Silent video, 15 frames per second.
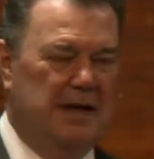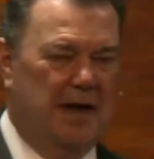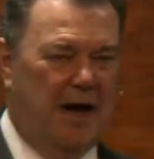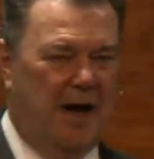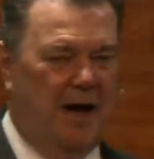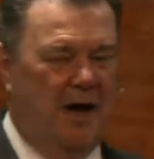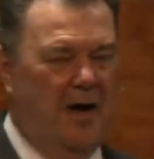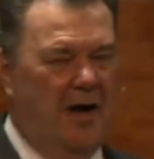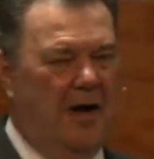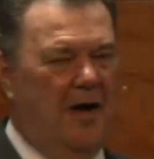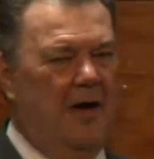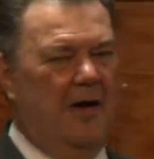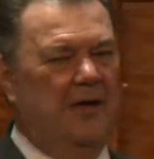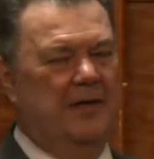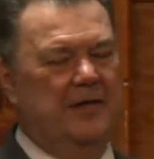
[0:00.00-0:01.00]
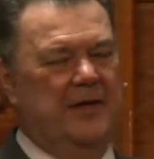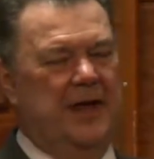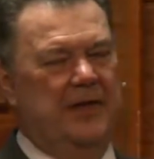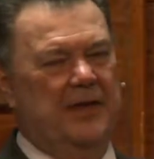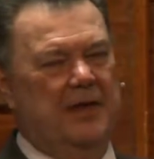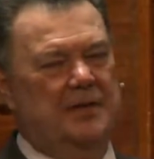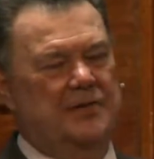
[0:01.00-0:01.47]
all
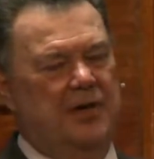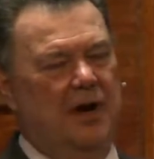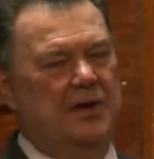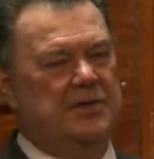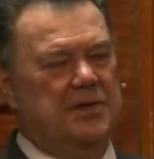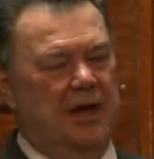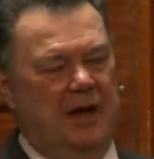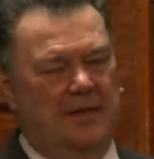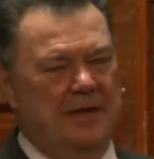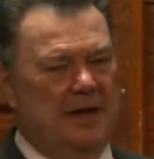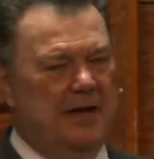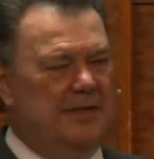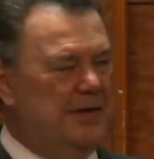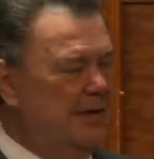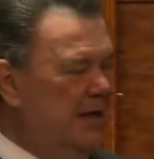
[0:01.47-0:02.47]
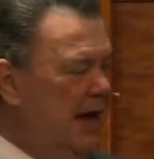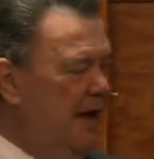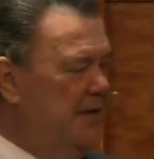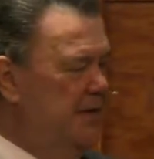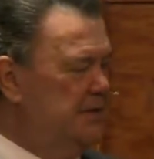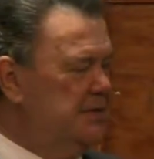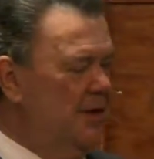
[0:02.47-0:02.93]
in the church of the living God,
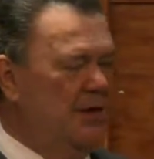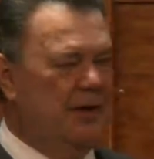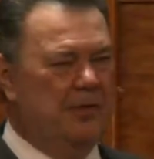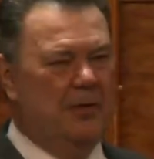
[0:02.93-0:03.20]
there's only